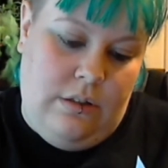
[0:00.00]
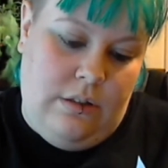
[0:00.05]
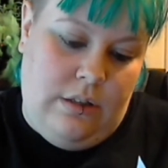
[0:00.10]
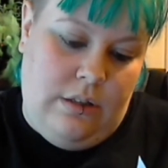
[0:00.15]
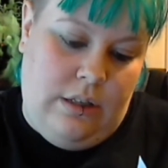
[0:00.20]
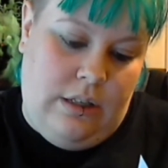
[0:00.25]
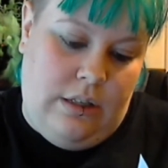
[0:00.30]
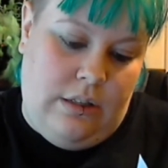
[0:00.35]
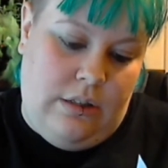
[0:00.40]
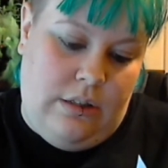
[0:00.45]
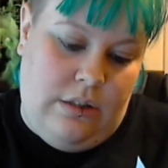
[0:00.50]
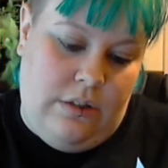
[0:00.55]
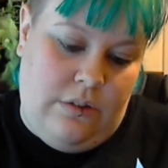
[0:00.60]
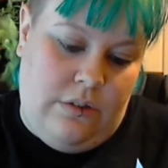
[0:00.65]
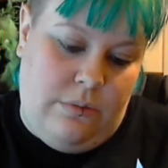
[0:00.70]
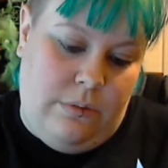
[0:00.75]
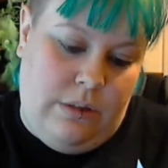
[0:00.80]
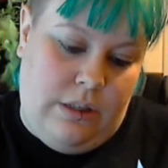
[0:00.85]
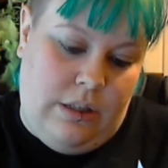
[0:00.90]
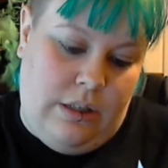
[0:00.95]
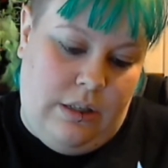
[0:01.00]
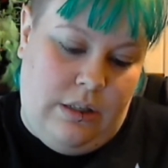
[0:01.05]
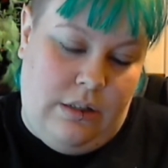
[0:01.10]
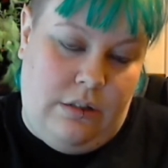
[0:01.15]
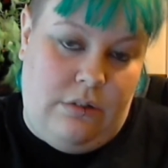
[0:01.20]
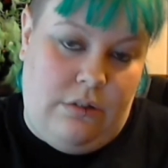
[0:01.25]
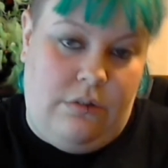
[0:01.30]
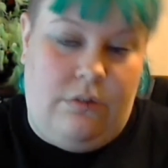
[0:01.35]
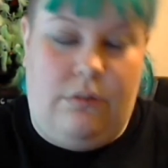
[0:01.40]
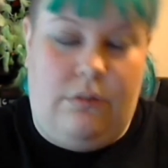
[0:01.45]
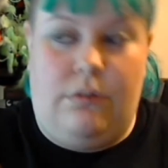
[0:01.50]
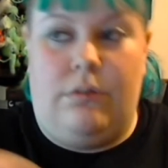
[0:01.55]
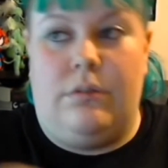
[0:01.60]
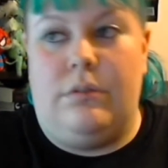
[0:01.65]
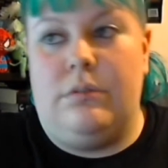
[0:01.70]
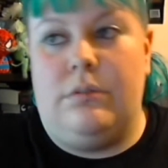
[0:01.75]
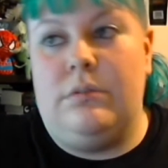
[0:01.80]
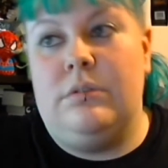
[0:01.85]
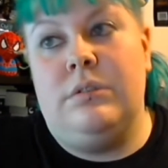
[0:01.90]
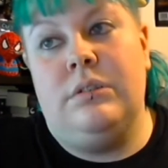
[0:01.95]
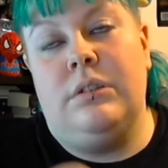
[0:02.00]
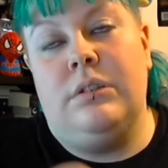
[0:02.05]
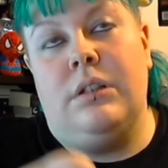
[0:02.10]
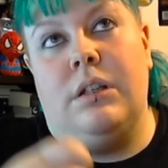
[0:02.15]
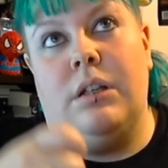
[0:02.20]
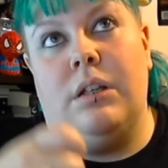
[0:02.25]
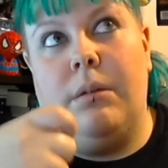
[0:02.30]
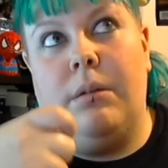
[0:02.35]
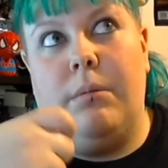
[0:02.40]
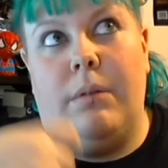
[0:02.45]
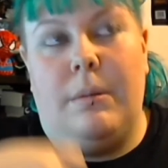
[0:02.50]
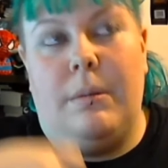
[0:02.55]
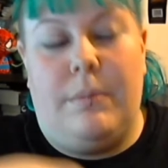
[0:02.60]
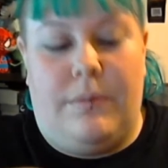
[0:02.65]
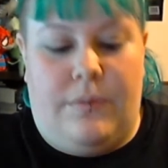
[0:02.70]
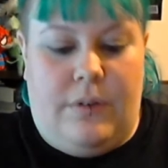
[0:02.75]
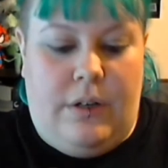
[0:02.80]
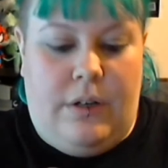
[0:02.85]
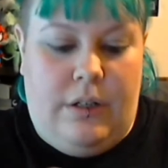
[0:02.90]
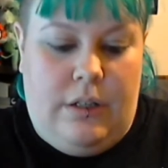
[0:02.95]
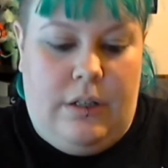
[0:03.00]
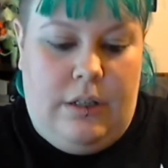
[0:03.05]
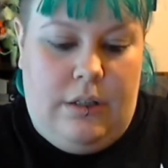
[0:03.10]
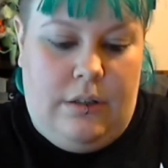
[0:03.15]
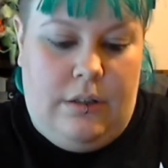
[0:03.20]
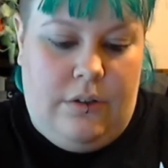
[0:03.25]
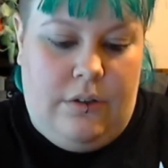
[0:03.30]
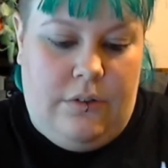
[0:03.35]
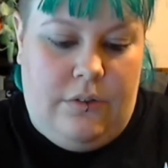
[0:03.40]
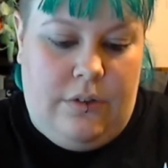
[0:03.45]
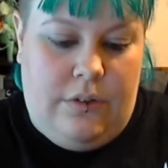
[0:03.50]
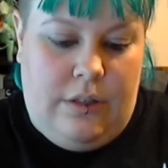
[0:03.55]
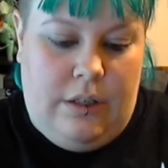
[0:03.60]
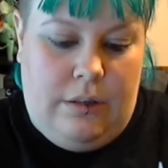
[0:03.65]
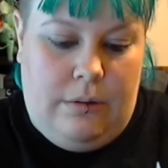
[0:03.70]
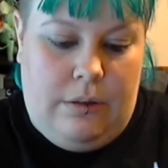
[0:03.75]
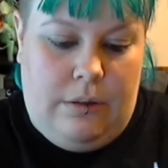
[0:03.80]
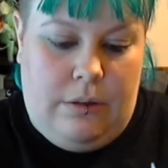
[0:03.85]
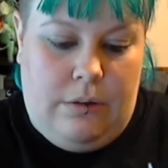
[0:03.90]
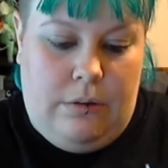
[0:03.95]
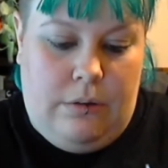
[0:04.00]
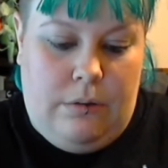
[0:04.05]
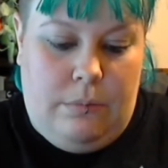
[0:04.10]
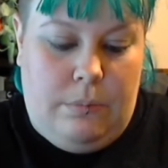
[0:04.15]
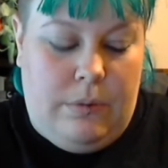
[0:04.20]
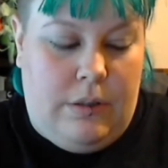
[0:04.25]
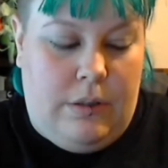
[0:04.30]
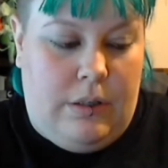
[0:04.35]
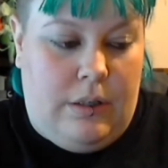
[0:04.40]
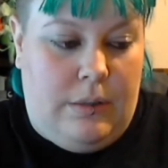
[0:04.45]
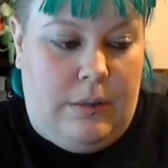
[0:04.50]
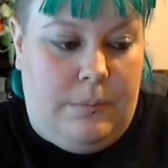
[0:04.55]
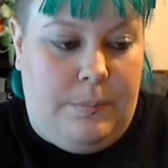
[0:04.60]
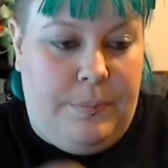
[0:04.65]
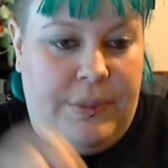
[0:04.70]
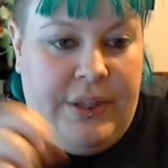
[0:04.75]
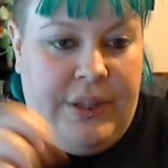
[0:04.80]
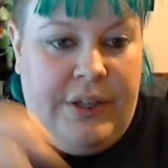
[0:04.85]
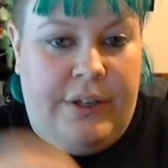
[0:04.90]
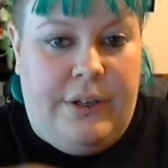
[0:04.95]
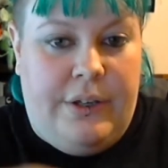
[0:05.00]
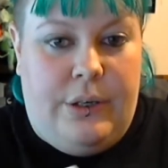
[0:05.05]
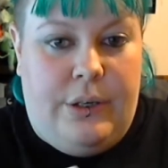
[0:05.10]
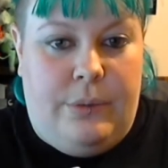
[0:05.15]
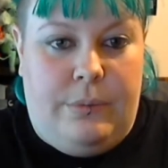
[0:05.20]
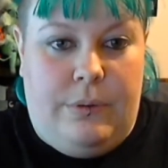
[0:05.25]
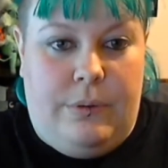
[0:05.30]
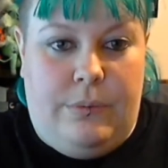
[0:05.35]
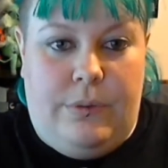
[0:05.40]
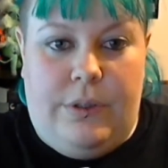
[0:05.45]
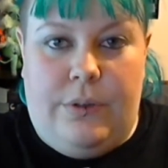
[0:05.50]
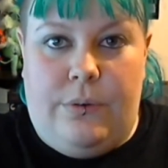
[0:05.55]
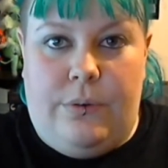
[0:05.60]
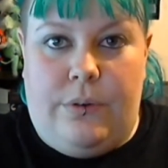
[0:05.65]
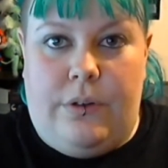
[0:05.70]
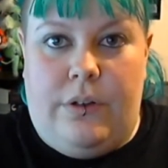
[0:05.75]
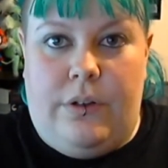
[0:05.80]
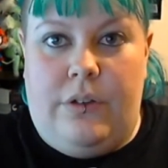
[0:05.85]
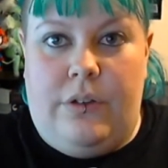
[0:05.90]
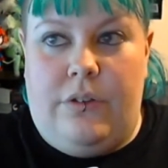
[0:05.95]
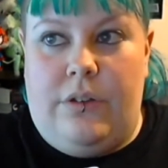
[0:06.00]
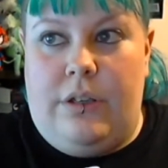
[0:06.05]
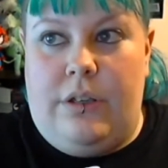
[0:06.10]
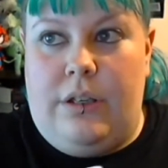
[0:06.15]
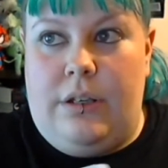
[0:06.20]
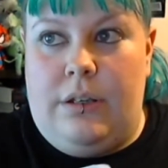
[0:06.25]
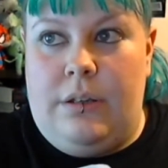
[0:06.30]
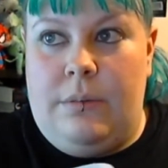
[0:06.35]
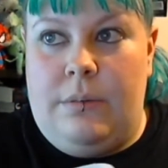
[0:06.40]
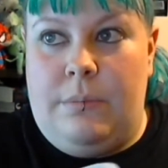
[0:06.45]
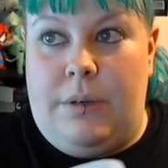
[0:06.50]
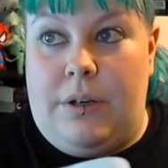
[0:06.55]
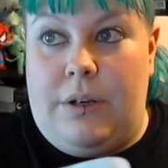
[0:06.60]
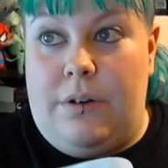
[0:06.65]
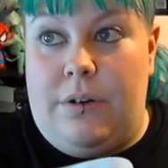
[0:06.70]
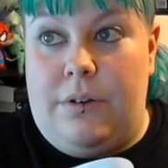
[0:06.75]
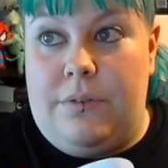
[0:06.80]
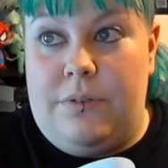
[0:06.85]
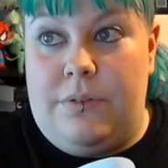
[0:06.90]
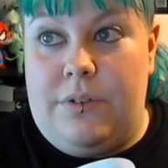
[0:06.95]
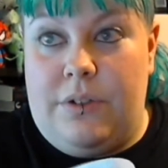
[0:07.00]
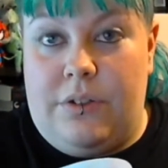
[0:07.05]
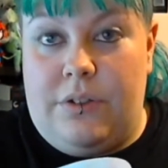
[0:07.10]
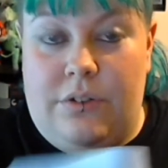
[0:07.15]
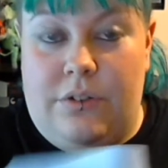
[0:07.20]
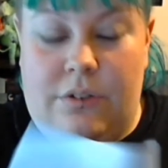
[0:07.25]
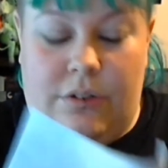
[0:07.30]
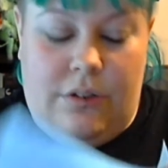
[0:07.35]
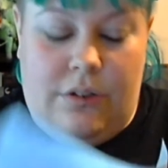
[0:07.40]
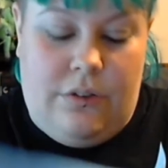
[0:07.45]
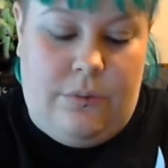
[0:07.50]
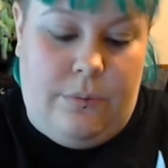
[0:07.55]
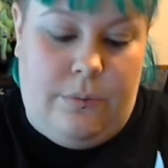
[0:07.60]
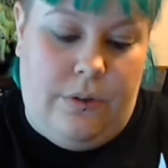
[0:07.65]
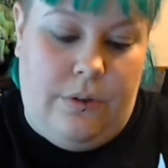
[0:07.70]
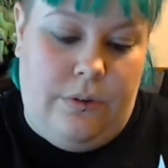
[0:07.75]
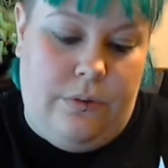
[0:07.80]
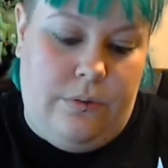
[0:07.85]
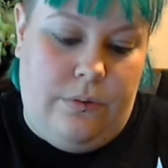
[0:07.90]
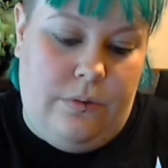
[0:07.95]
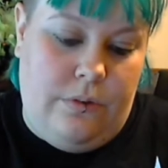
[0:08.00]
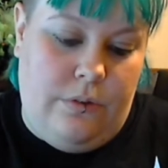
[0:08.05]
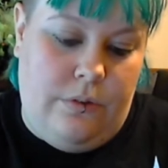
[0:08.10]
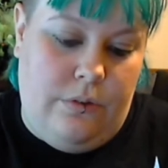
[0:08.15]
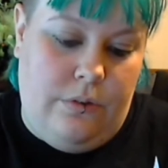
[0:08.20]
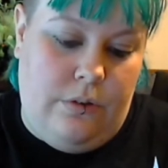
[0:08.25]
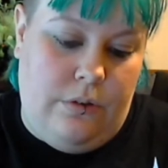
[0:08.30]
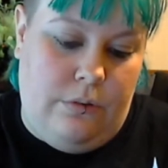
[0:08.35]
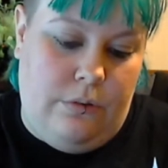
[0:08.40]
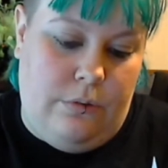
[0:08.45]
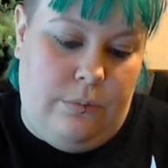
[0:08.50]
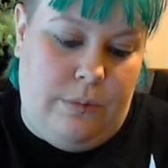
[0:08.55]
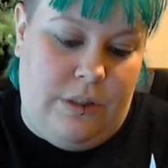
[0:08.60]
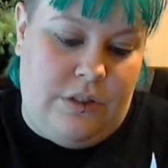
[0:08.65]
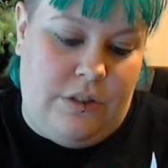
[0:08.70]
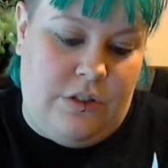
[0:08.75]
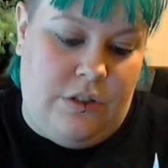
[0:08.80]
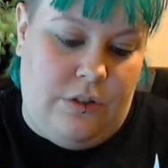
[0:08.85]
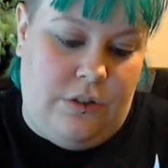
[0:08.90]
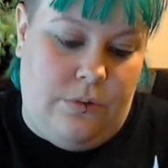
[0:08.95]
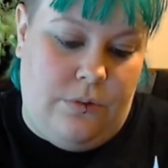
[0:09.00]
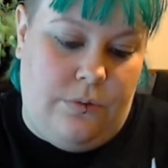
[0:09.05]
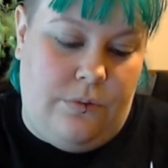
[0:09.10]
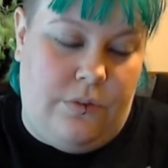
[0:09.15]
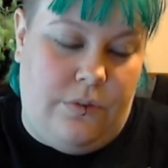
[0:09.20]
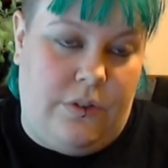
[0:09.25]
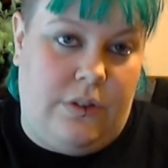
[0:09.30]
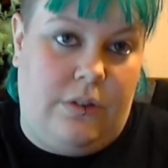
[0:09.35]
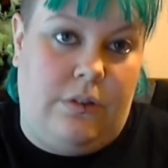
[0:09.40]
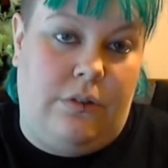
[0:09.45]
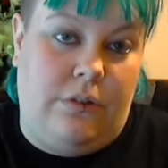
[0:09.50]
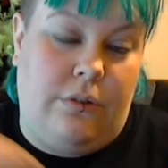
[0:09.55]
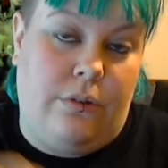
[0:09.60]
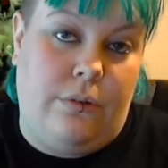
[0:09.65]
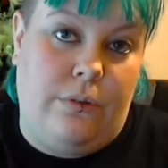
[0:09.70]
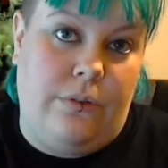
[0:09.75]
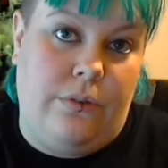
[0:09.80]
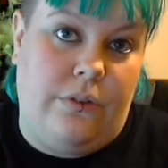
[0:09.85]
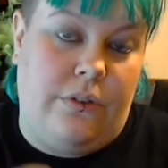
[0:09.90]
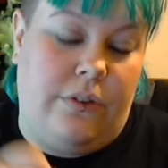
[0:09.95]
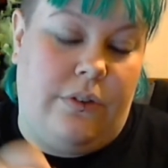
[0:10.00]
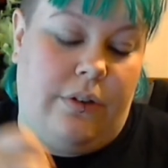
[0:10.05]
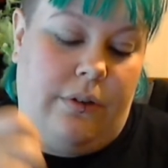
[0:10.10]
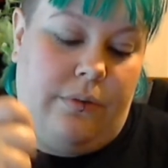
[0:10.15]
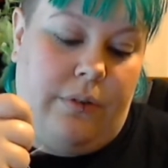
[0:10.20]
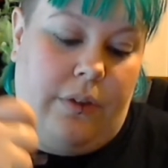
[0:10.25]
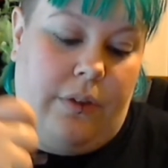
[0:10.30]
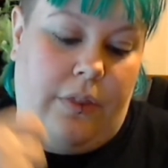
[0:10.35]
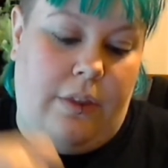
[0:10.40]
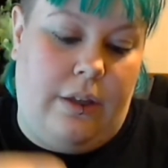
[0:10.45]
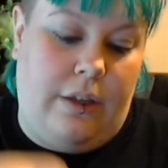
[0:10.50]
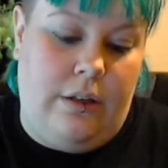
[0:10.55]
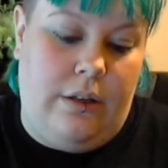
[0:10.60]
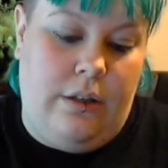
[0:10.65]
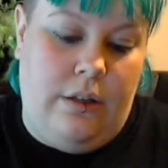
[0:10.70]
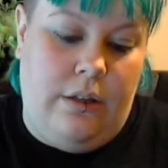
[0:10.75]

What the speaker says: And this weekend, or maybe Friday, I'll see how I go, but I'll be reorganizing my craft section as well, all my shelves and drawers and stuff like that,